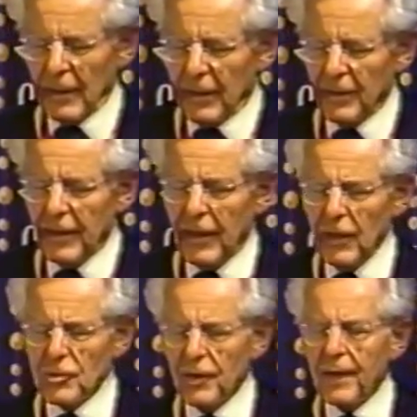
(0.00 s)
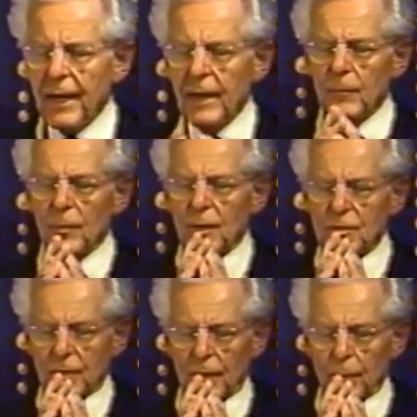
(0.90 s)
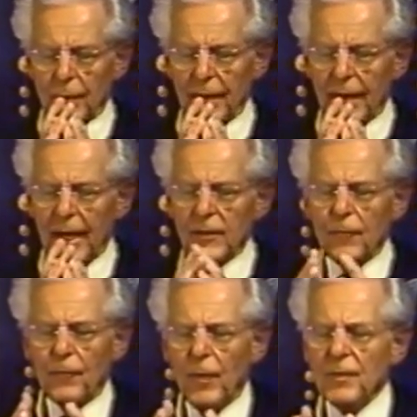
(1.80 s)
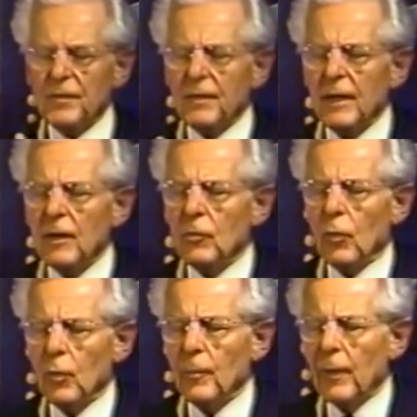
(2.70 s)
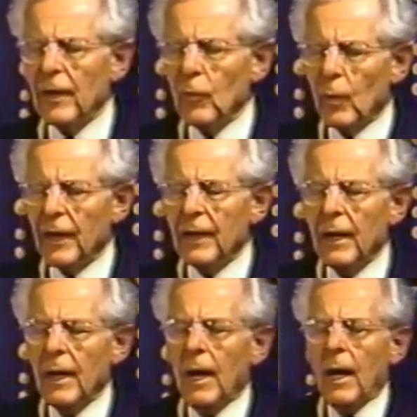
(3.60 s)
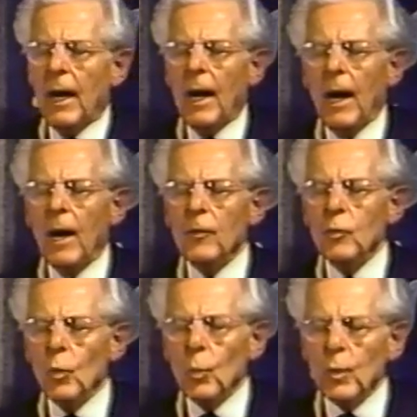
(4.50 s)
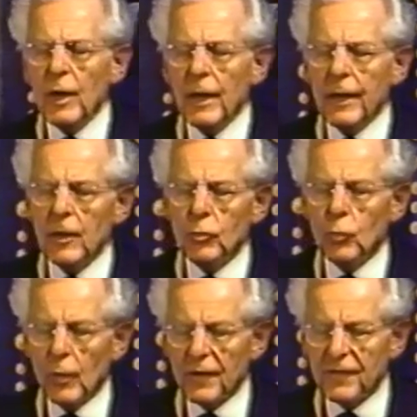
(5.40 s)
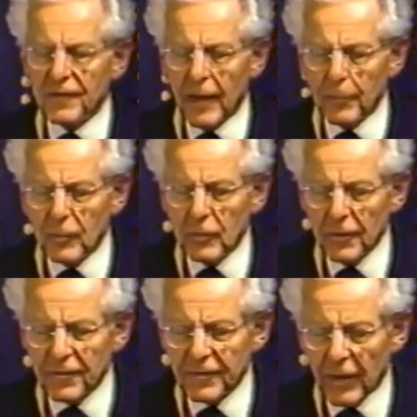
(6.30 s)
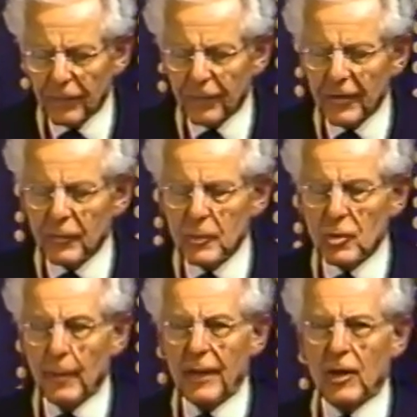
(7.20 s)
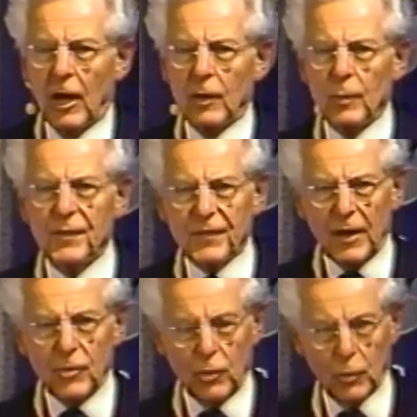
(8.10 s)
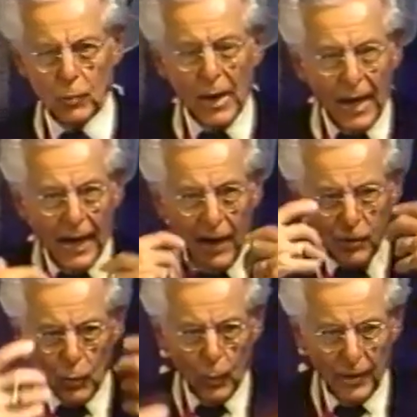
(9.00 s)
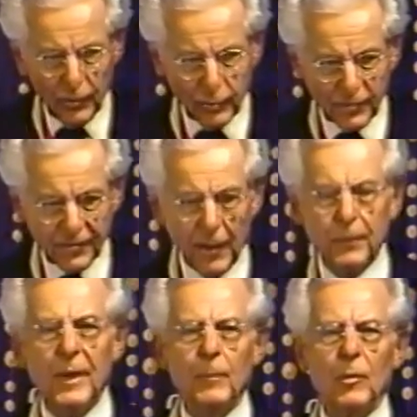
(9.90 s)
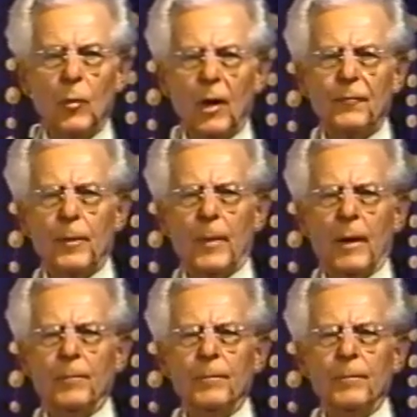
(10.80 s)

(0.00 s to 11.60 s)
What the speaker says: the angel came to the children, and the first thing he told them right away, are you willing to accept the sufferings which Almighty God will send you? Are you willing to accept them and offer them up?